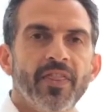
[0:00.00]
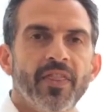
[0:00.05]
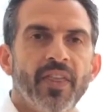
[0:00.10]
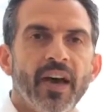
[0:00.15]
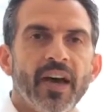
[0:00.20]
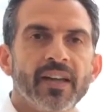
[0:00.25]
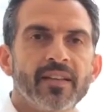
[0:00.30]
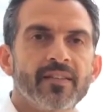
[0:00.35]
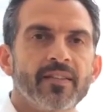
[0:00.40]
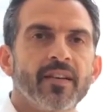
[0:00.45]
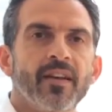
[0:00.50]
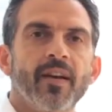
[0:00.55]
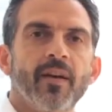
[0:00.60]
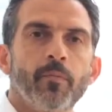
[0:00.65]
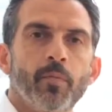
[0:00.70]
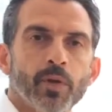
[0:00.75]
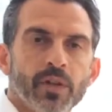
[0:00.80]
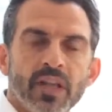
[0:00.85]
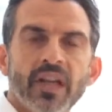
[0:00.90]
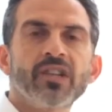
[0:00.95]
that
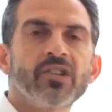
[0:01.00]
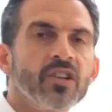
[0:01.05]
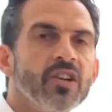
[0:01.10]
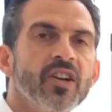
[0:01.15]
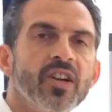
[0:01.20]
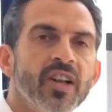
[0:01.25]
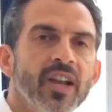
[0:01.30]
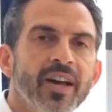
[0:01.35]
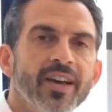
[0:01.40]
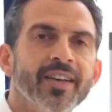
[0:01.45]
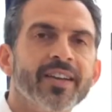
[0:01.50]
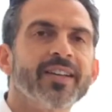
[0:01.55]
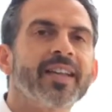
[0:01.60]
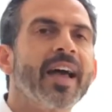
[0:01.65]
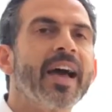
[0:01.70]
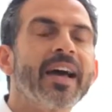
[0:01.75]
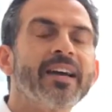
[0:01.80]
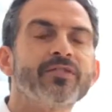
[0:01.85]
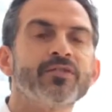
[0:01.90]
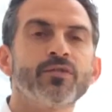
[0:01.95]
potential client
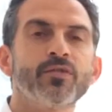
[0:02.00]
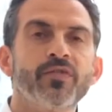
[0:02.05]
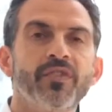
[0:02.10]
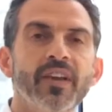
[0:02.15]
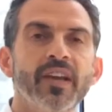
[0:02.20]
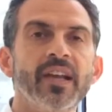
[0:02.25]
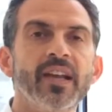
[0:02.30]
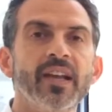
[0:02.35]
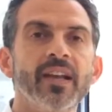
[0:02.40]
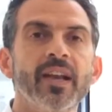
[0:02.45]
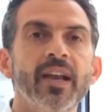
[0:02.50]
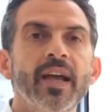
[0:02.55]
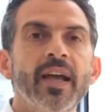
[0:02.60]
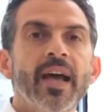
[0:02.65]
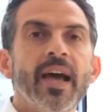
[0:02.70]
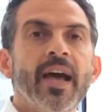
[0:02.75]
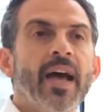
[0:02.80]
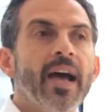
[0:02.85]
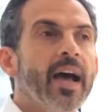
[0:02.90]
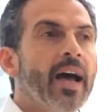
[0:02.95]
has to feel
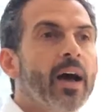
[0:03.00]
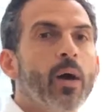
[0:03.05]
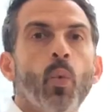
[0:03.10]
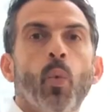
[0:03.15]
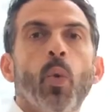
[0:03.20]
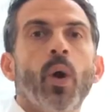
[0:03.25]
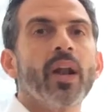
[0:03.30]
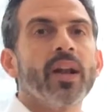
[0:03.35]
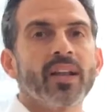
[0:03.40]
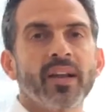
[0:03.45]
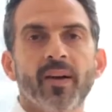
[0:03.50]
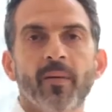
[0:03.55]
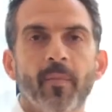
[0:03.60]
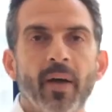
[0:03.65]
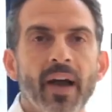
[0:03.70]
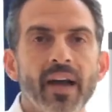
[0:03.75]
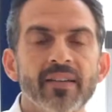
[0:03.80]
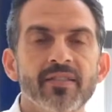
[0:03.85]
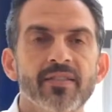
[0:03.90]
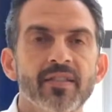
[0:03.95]
welcome,
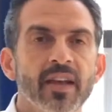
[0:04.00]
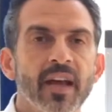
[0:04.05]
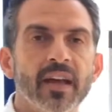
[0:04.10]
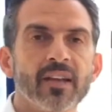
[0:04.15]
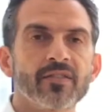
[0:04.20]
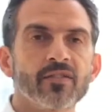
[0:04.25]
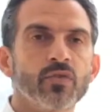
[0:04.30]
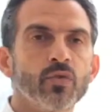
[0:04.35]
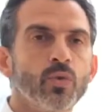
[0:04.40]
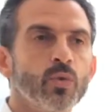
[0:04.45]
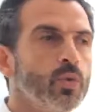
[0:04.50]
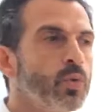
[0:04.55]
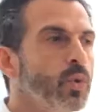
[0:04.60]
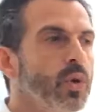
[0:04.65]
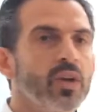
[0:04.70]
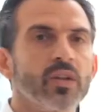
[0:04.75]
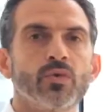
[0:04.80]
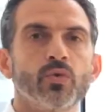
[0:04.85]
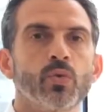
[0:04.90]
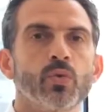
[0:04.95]
has
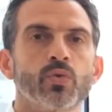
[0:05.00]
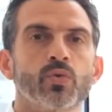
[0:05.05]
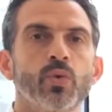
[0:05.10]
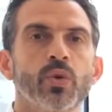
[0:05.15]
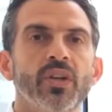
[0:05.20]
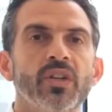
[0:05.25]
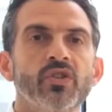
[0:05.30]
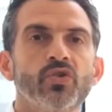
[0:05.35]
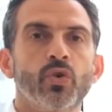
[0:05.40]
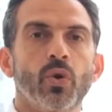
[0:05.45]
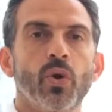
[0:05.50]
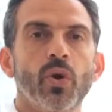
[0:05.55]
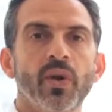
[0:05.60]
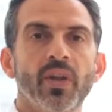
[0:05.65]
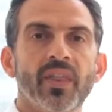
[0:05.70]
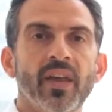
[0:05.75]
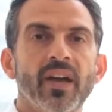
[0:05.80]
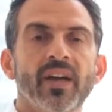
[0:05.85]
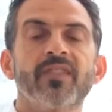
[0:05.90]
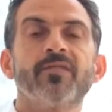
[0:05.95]
to
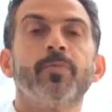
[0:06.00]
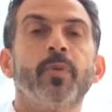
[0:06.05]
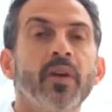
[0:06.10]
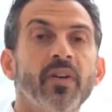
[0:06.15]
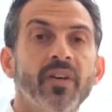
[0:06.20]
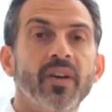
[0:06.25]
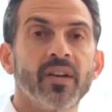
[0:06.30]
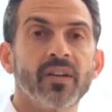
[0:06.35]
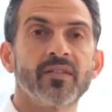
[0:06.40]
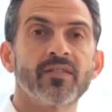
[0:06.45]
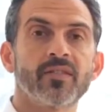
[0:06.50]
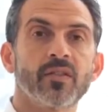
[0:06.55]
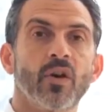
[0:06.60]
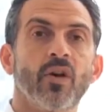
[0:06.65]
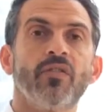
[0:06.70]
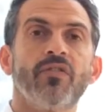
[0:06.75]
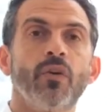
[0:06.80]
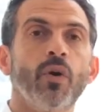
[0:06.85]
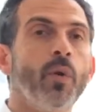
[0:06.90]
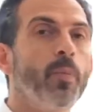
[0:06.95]
enjoy the experience
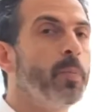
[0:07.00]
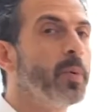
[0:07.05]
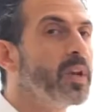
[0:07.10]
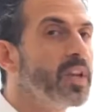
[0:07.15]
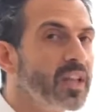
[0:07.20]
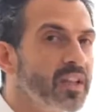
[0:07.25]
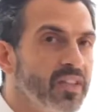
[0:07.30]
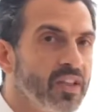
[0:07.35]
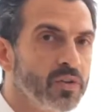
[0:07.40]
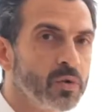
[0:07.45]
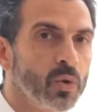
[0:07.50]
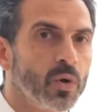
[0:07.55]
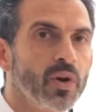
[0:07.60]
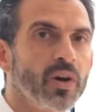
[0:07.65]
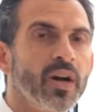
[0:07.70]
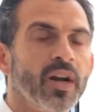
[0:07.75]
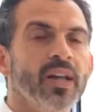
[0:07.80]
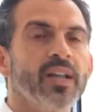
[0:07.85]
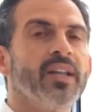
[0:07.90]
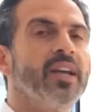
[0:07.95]
of opening the
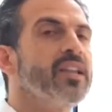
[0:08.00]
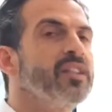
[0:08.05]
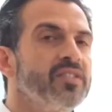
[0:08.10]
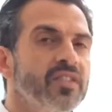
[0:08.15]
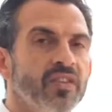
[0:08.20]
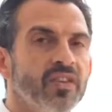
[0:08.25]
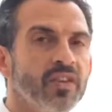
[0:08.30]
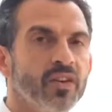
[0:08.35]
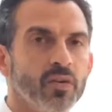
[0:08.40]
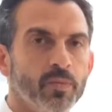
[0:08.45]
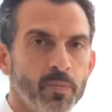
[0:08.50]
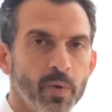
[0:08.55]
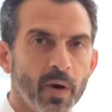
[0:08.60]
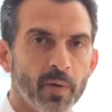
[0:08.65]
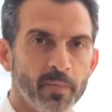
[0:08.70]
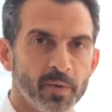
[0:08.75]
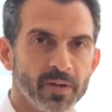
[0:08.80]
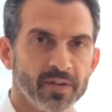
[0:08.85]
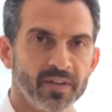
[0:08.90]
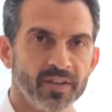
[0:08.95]
door and entering your
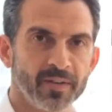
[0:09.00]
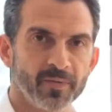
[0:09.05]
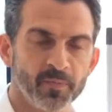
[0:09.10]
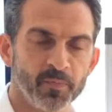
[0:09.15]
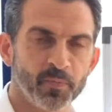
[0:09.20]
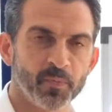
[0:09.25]
property.